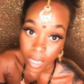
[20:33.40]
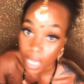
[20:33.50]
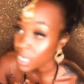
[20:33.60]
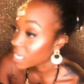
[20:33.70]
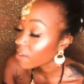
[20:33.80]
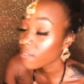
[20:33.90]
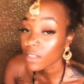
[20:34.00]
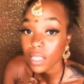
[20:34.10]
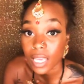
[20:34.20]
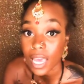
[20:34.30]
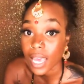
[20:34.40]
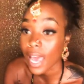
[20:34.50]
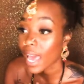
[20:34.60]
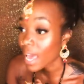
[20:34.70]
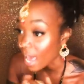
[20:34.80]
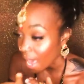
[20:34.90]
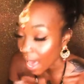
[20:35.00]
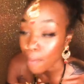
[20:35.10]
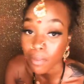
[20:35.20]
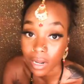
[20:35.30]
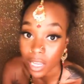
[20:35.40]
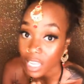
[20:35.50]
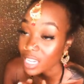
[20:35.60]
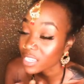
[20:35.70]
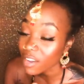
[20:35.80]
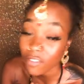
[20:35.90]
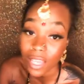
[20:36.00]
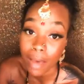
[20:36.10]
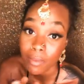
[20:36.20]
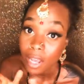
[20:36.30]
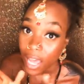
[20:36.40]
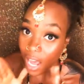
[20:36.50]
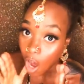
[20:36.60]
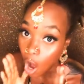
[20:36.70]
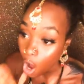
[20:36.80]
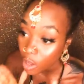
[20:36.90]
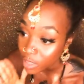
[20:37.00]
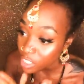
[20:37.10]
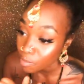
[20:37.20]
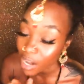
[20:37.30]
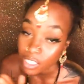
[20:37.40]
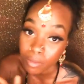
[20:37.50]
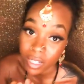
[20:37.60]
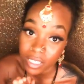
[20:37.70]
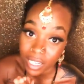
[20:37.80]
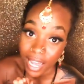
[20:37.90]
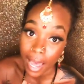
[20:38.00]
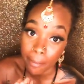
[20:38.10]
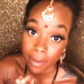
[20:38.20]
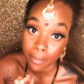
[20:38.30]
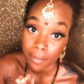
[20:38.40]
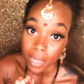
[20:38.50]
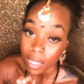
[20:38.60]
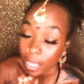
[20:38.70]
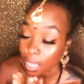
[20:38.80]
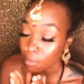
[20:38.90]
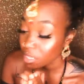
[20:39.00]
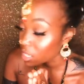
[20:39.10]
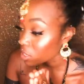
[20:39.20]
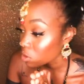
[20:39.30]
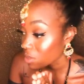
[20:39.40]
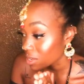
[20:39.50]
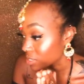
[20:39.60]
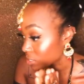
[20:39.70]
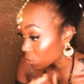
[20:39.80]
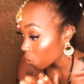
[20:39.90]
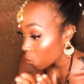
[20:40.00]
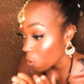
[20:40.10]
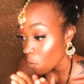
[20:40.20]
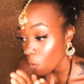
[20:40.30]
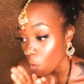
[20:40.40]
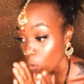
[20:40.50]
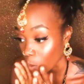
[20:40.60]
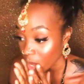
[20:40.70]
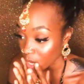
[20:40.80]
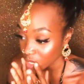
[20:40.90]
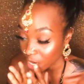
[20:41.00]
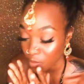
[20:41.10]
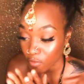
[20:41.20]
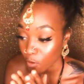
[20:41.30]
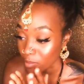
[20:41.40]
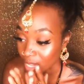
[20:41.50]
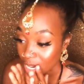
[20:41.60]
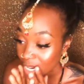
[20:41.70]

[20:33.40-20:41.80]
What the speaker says: It definitely can happen. It can definitely happen. All these possibilities can happen. Like I'm telling you, there's no way, shape, or form that